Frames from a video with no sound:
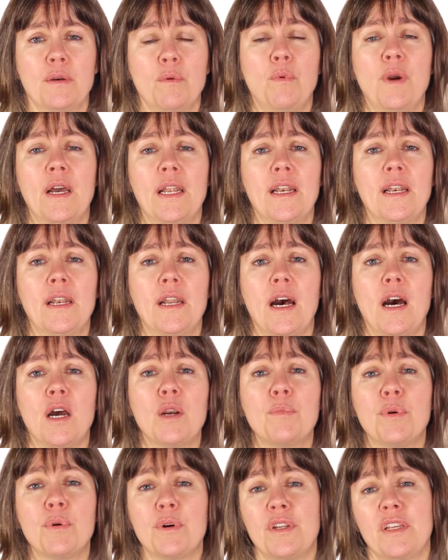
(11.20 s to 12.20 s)
when
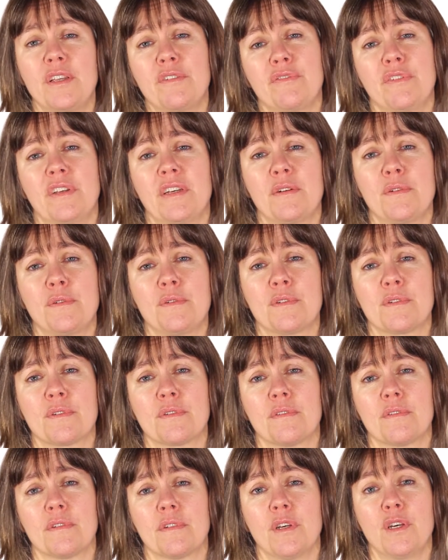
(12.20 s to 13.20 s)
our body
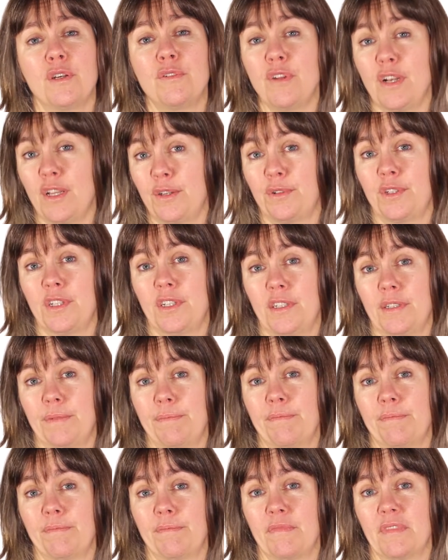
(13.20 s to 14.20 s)
feels overloaded.
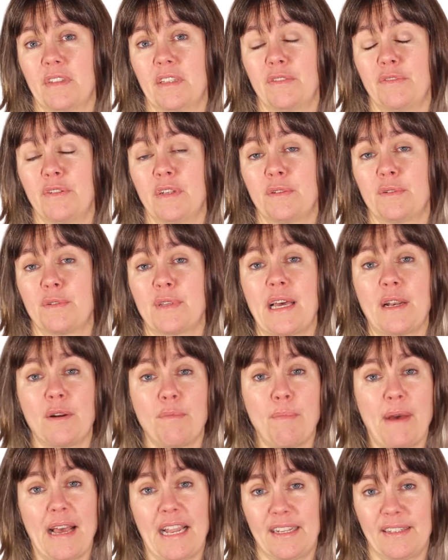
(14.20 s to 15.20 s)
It feels
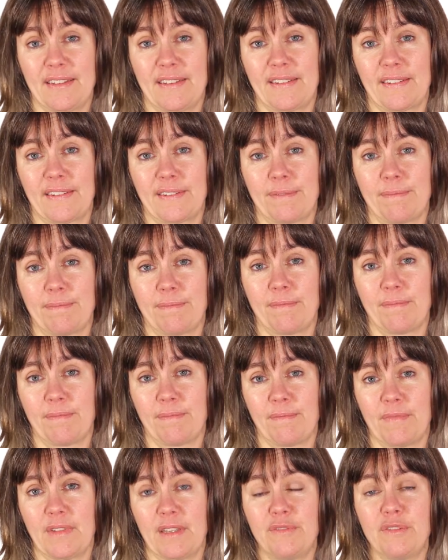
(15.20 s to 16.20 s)
out of balance.
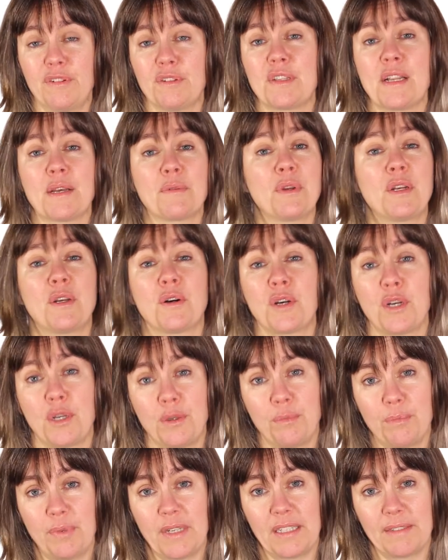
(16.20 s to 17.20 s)
It feels like we're not
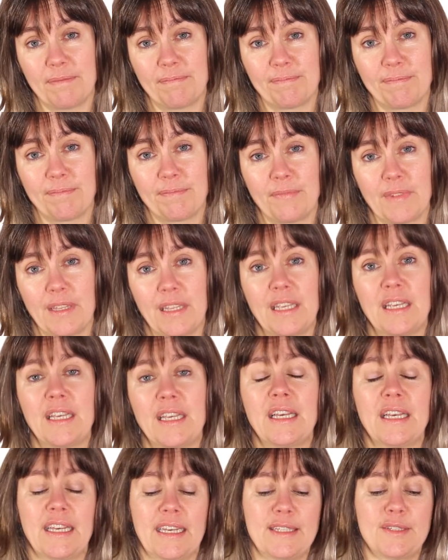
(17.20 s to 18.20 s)
coping.
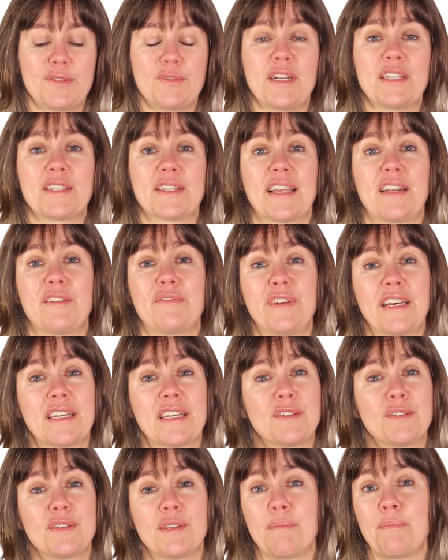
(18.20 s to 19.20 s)
And stress can
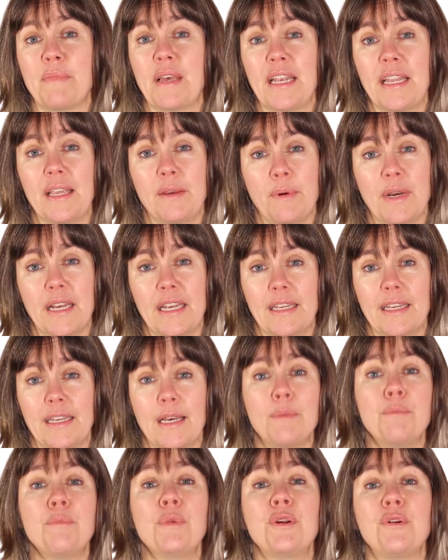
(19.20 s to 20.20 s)
affect us in many ways,
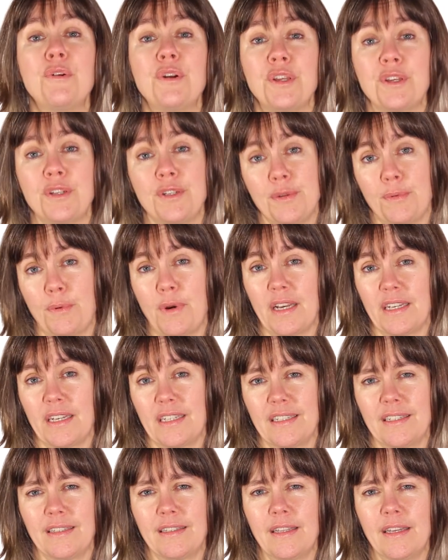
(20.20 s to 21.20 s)
a myriad of
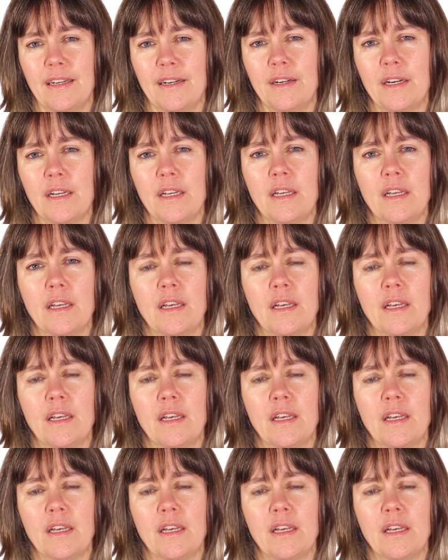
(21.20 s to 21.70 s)
ways. And there